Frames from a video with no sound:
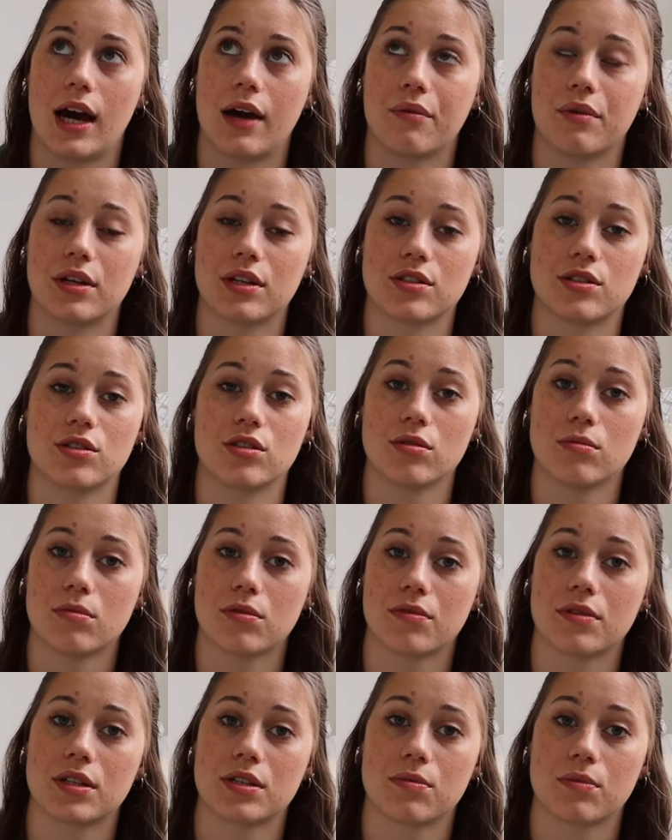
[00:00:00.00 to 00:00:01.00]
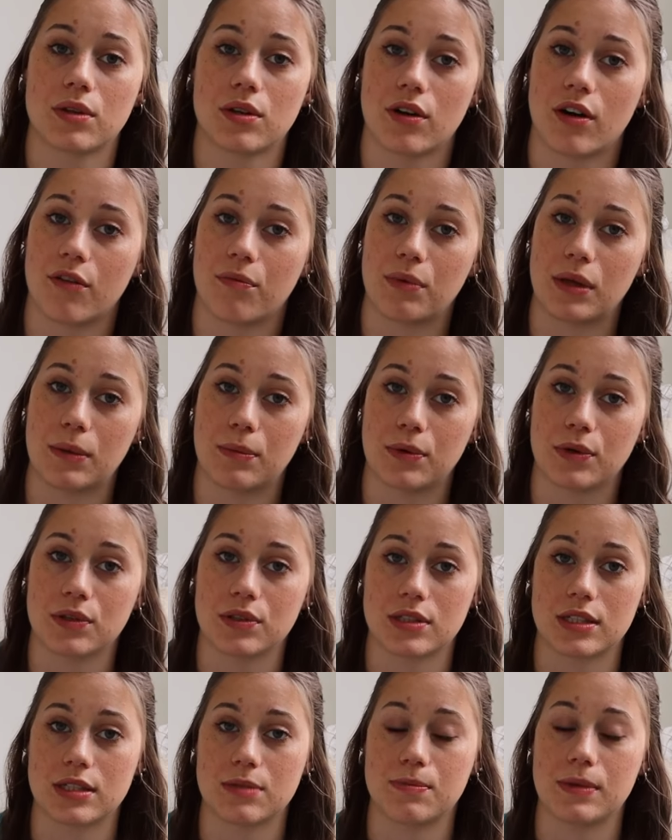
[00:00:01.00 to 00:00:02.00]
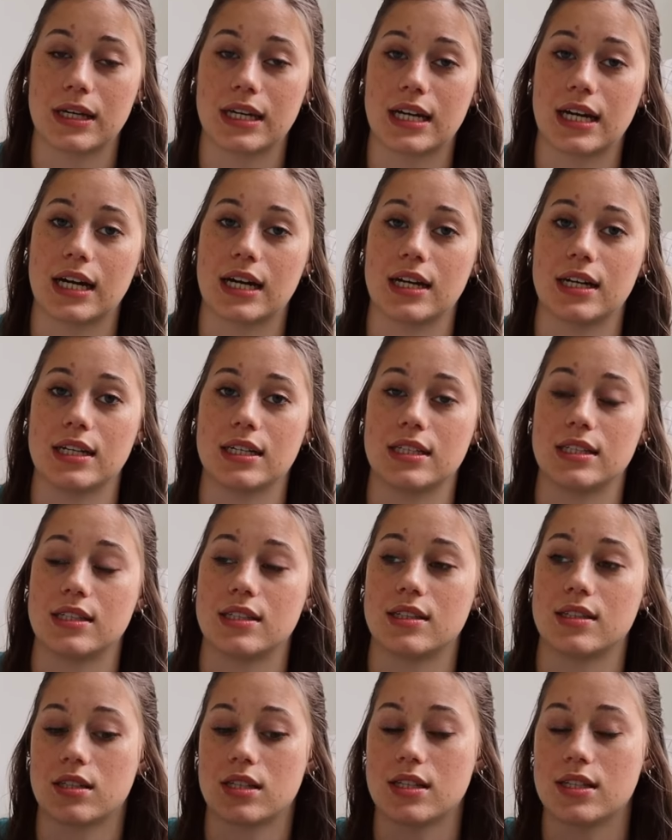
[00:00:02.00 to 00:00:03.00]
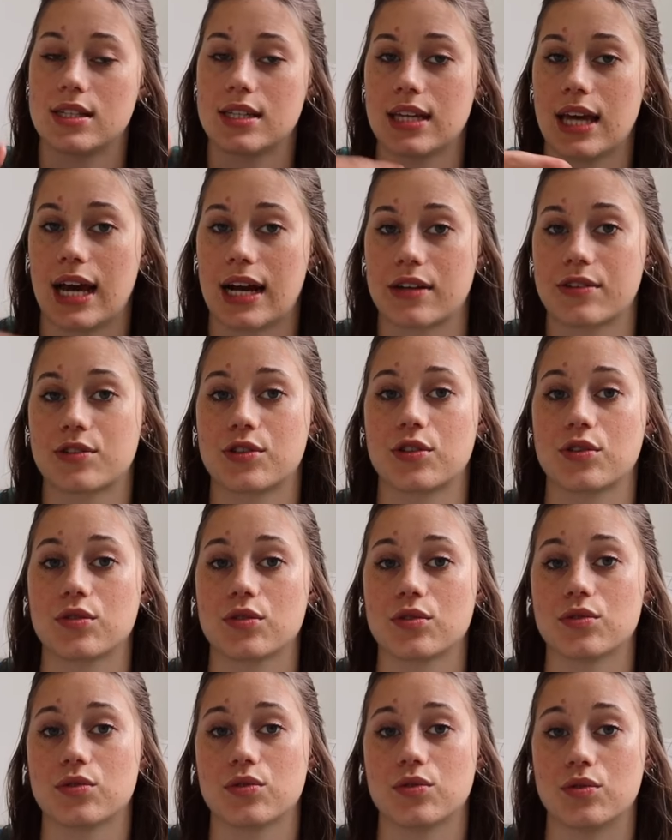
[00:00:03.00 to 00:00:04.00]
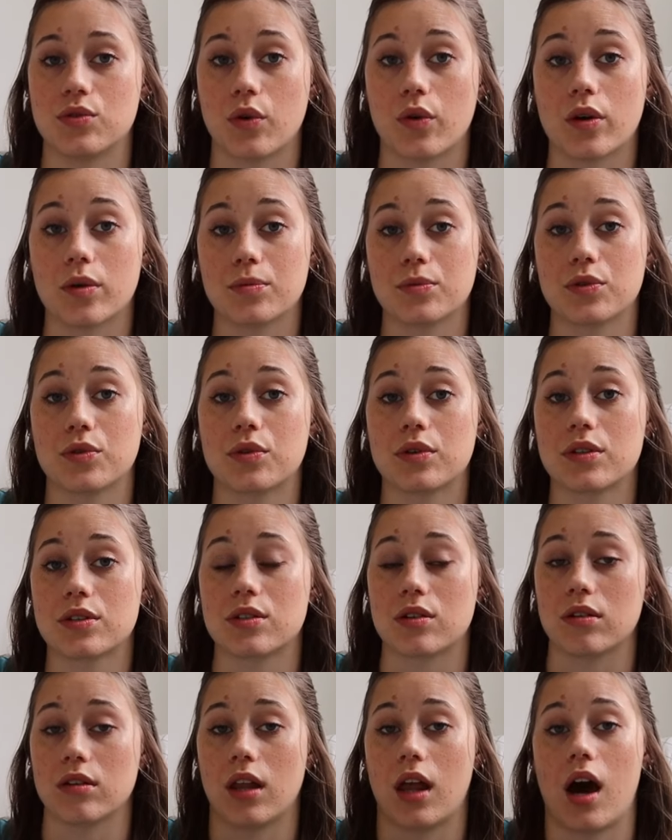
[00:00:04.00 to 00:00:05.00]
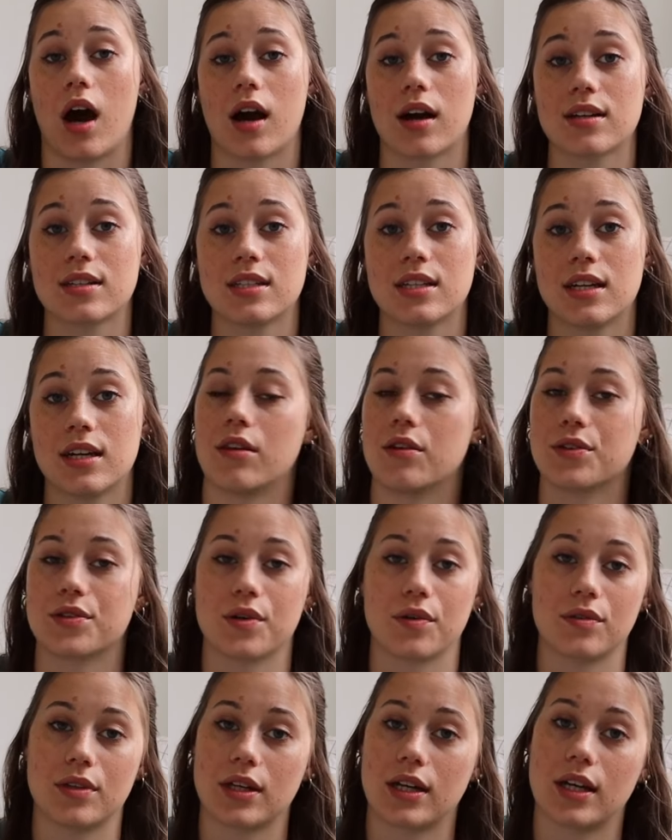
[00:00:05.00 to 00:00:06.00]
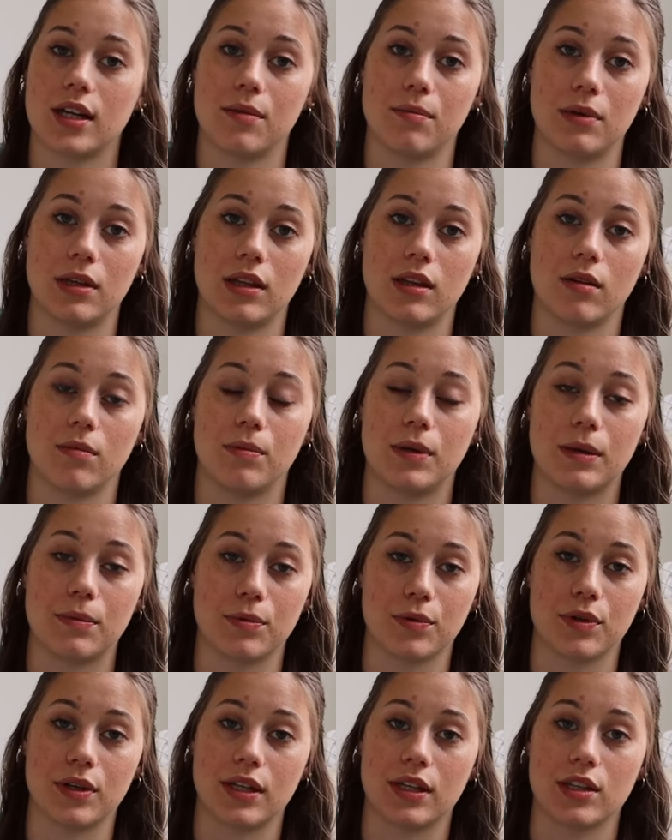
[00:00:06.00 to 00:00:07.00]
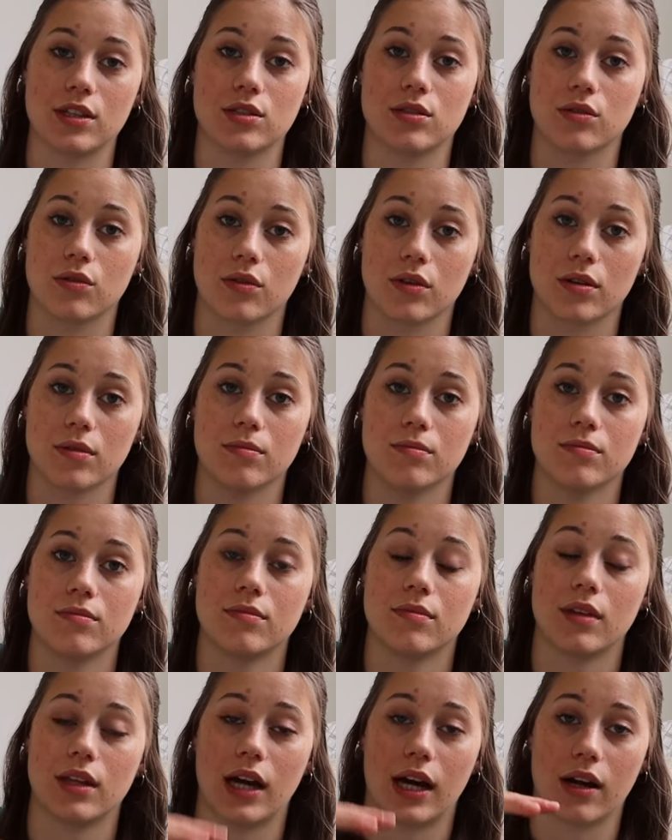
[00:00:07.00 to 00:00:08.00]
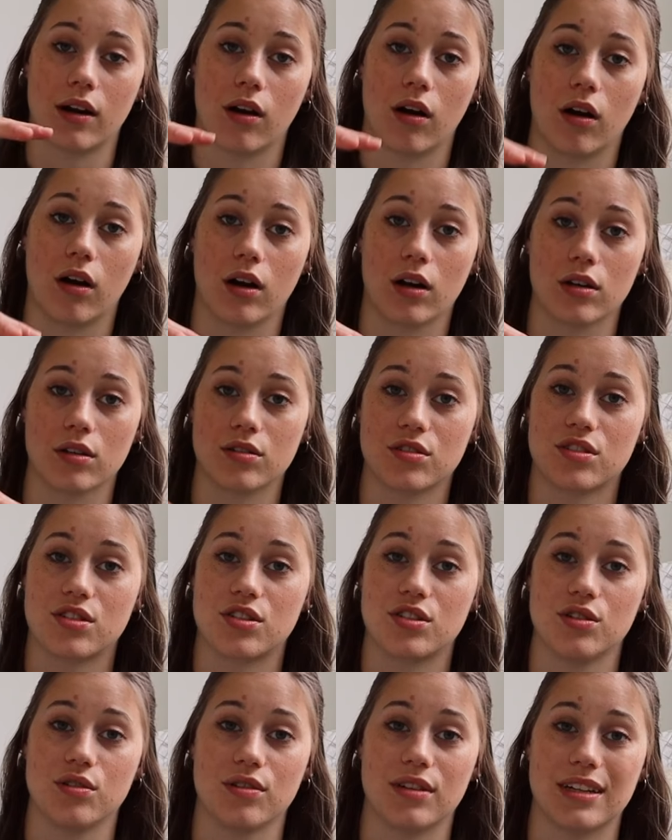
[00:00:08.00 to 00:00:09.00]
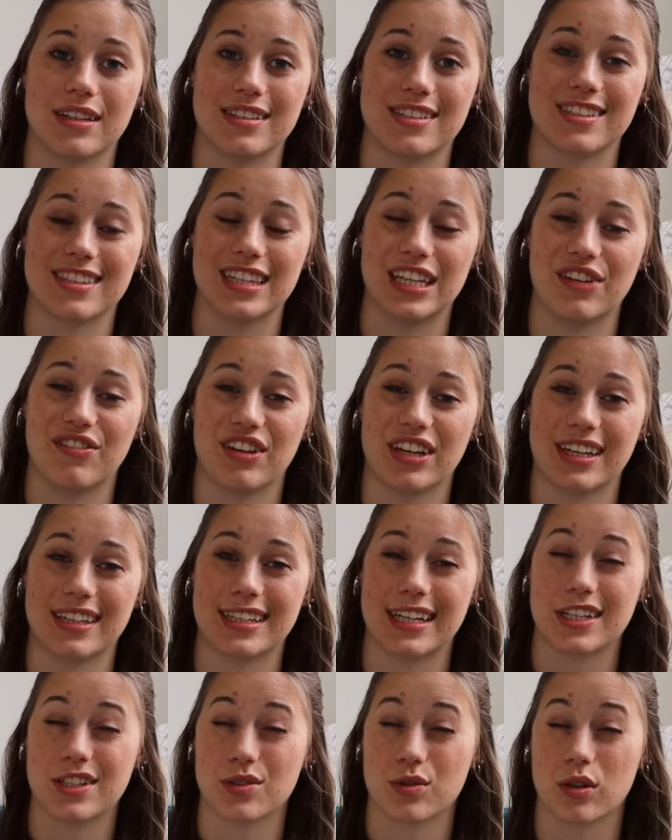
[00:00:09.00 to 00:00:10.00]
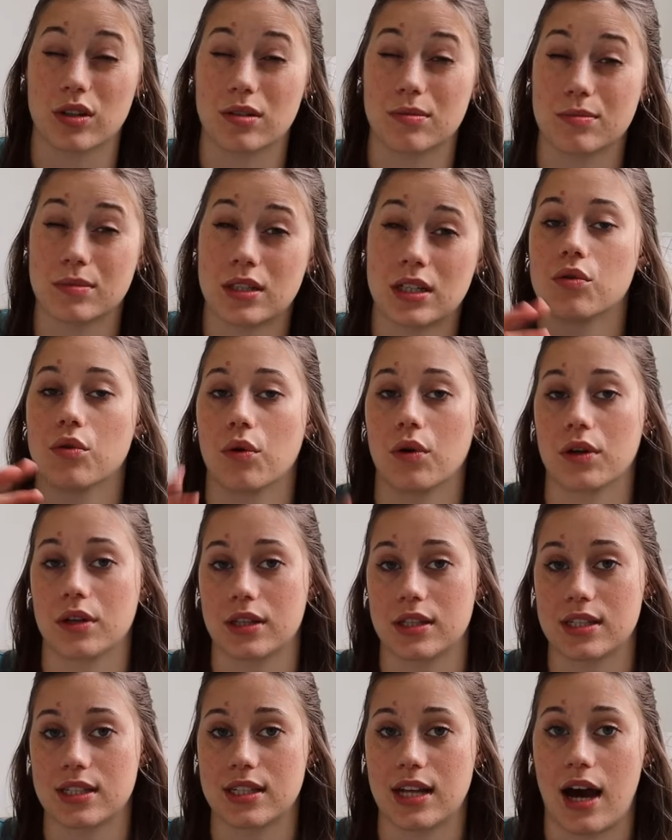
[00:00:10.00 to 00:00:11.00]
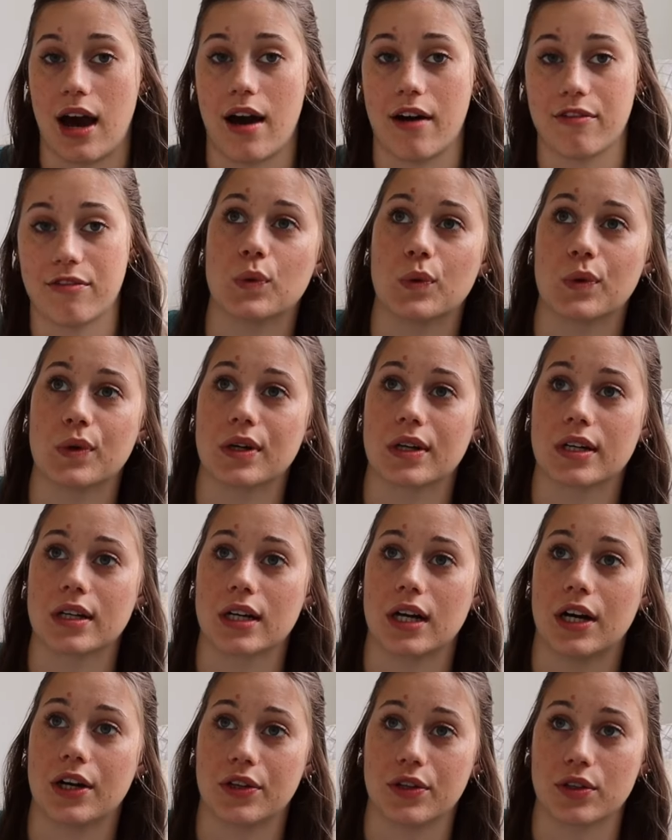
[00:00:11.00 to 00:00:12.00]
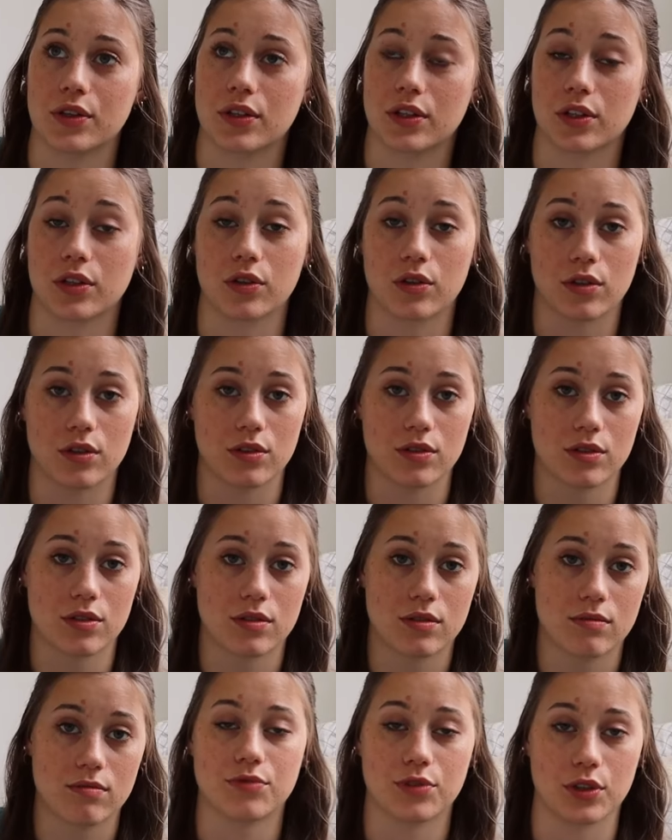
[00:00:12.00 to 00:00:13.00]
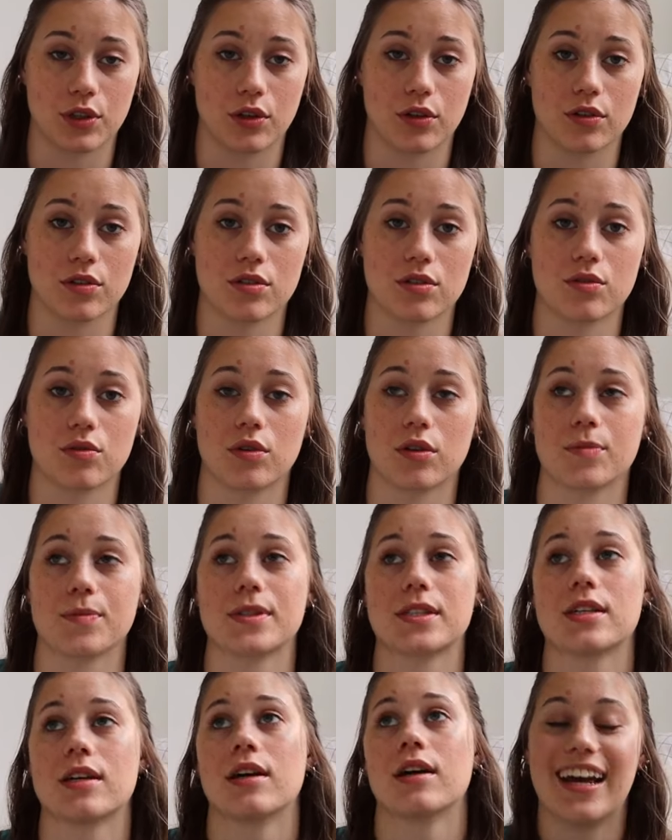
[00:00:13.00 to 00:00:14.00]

I would assume the reason we don't have peepholes is because since the external dorm doors are locked, there's only gonna be the people in the dorm that are students living in that dorm or the staff or other girls for the girls' dorms.